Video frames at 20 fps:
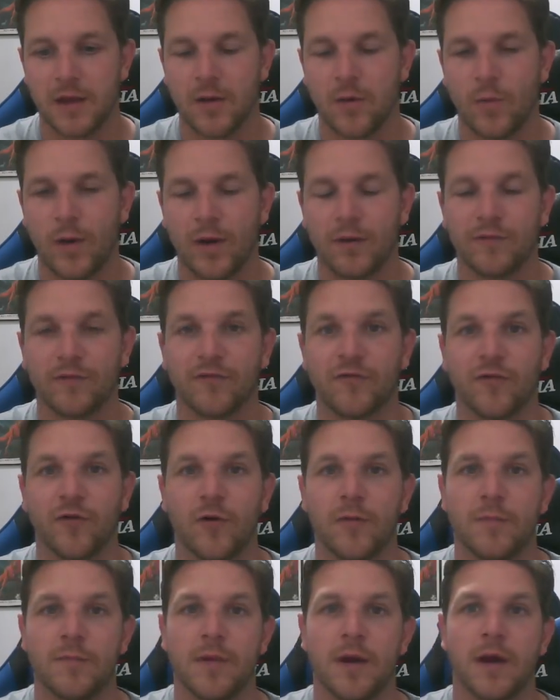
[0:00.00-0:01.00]
one
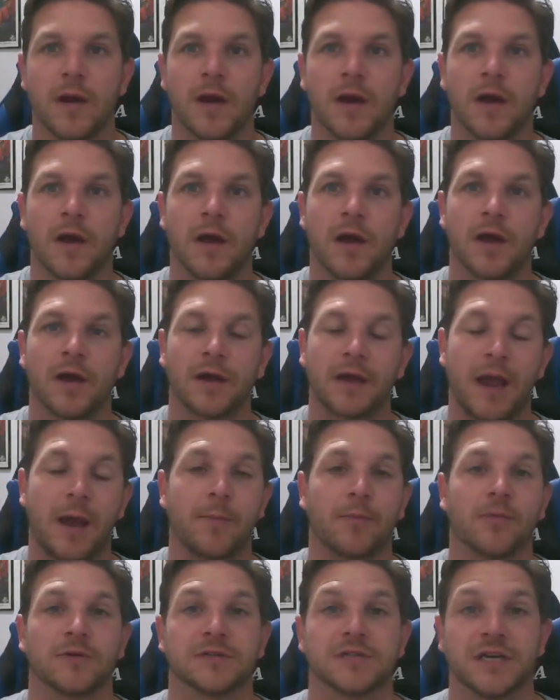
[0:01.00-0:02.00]
from Camp
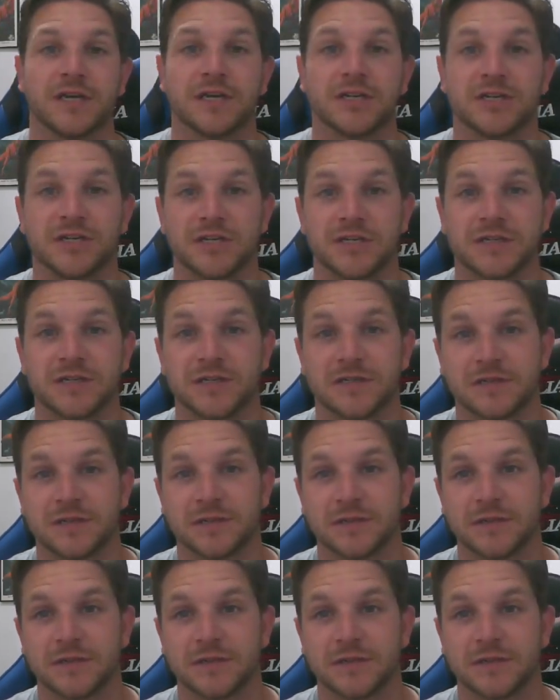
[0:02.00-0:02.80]
Cretaceous,